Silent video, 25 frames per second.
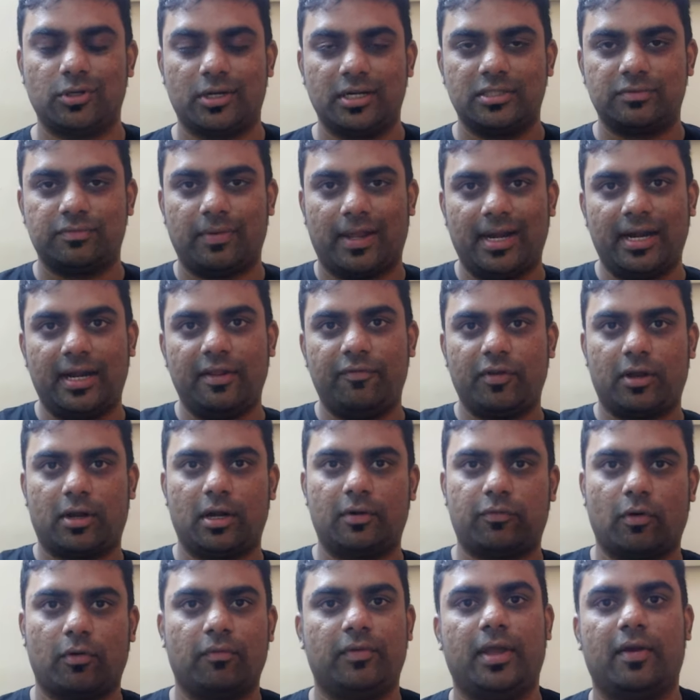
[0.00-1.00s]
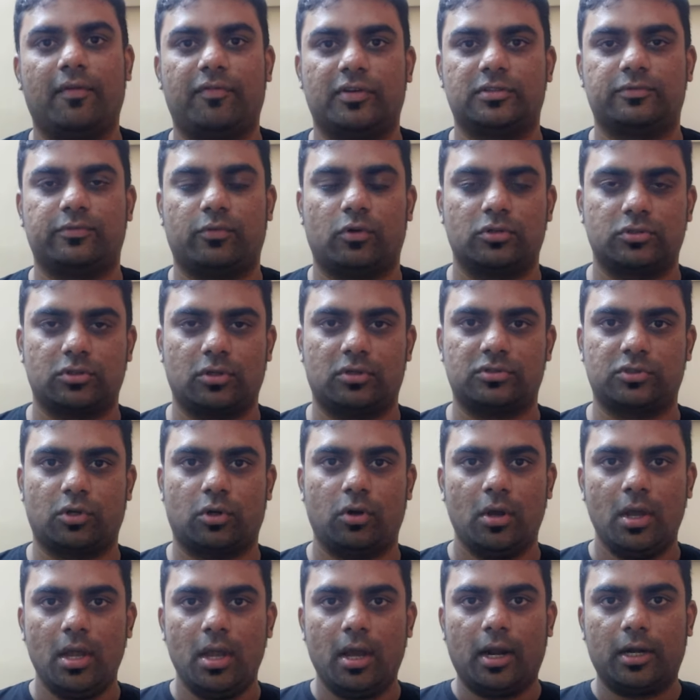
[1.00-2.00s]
So it is very difficult for VFS folks also